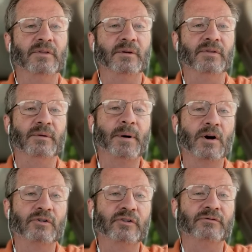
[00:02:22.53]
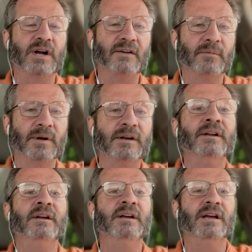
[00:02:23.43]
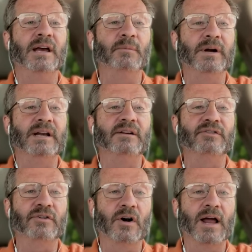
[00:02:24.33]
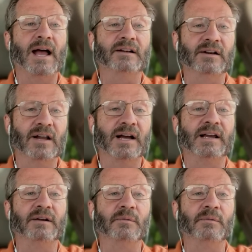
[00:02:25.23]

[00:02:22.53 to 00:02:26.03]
the the purse of government, and we need to start acting like it.